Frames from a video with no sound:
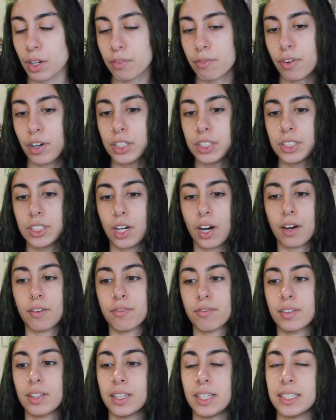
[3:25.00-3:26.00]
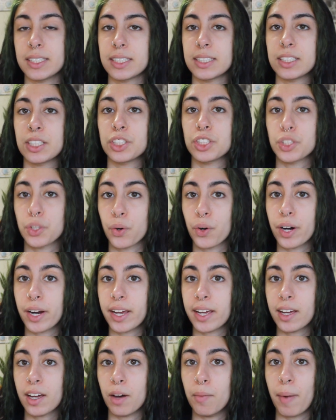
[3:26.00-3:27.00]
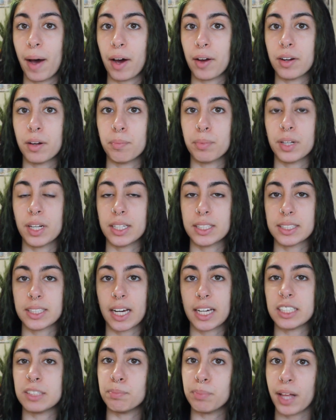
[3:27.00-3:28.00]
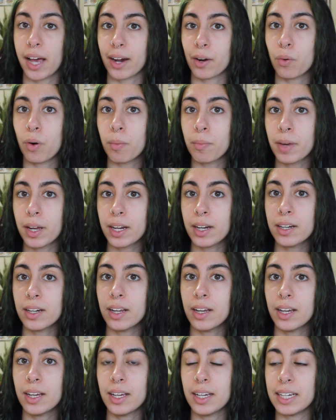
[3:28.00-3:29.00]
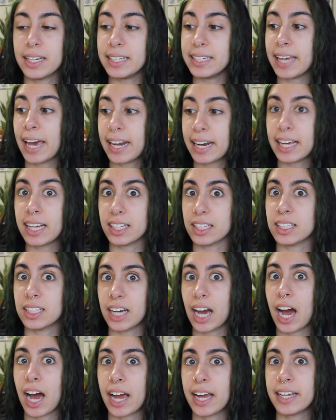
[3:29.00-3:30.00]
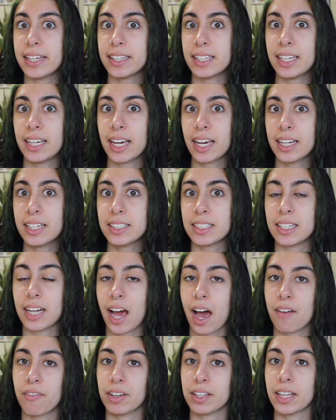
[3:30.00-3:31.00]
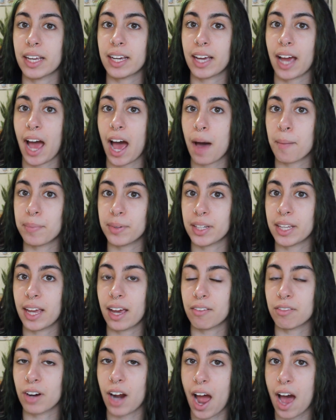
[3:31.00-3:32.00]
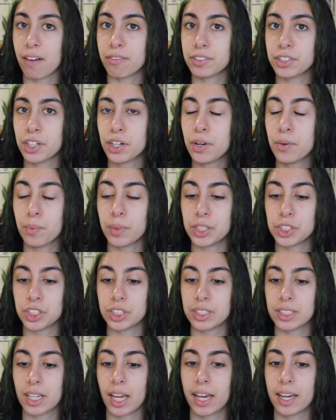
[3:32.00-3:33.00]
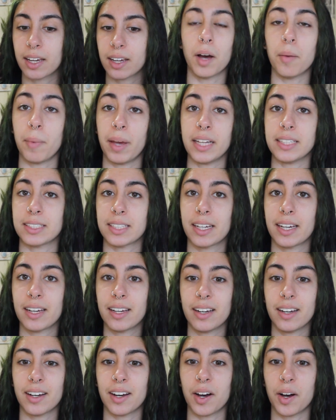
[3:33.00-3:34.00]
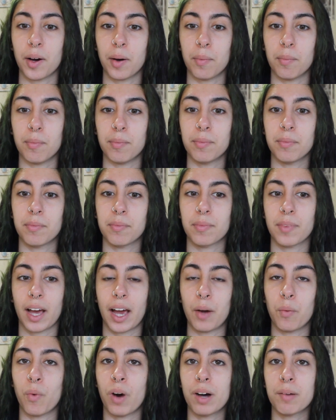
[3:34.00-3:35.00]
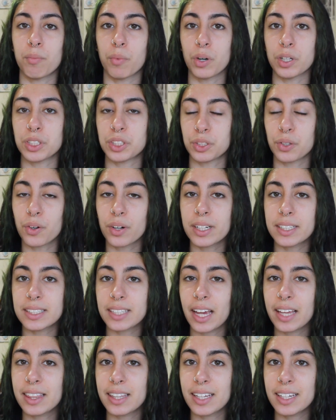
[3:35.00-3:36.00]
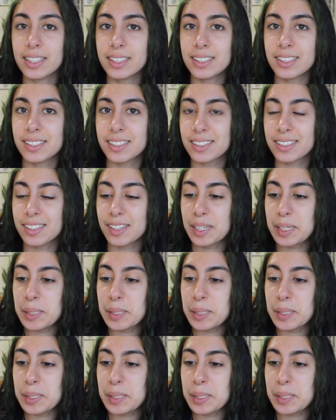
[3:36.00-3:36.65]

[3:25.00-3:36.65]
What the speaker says: first off, this is a story about a plus-size black woman getting the guy in the end and having a happily ever after, which is amazing. I want more stories like this